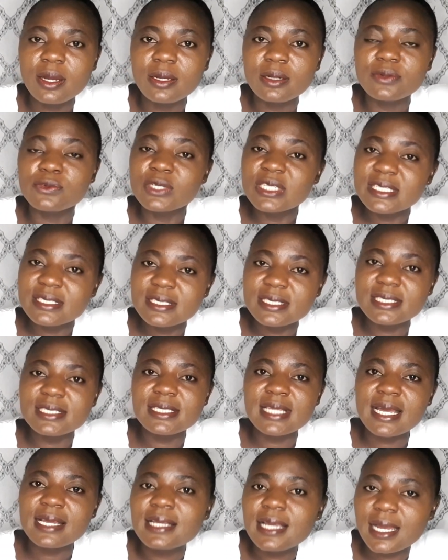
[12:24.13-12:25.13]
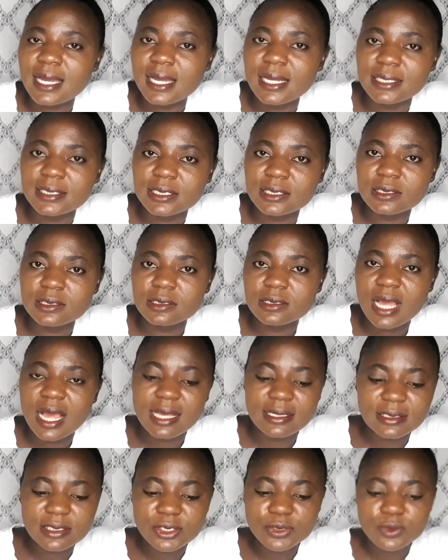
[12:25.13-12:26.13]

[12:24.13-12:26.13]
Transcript: restricted card as the